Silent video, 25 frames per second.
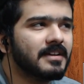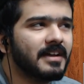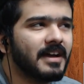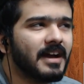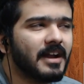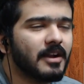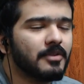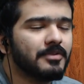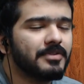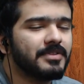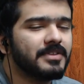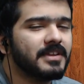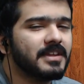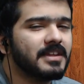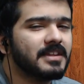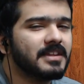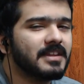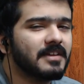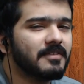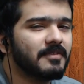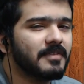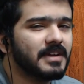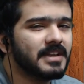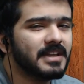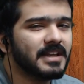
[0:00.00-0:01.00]
I don't think
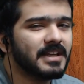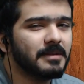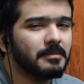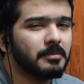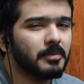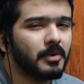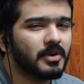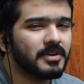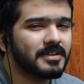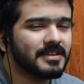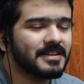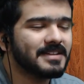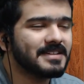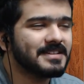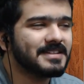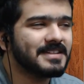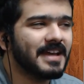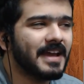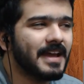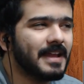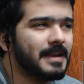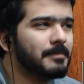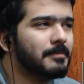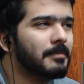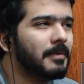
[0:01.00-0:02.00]
they went any more than
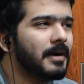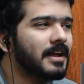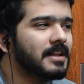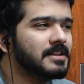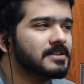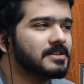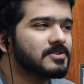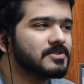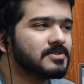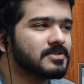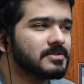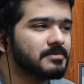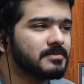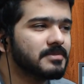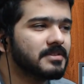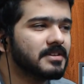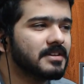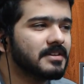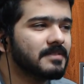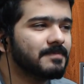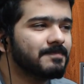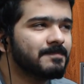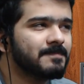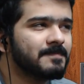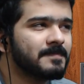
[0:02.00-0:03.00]
10 miles or
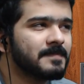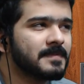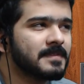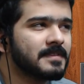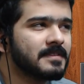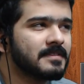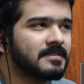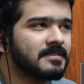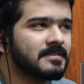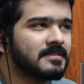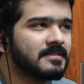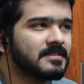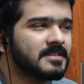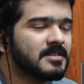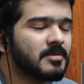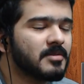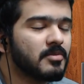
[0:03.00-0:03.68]
something. So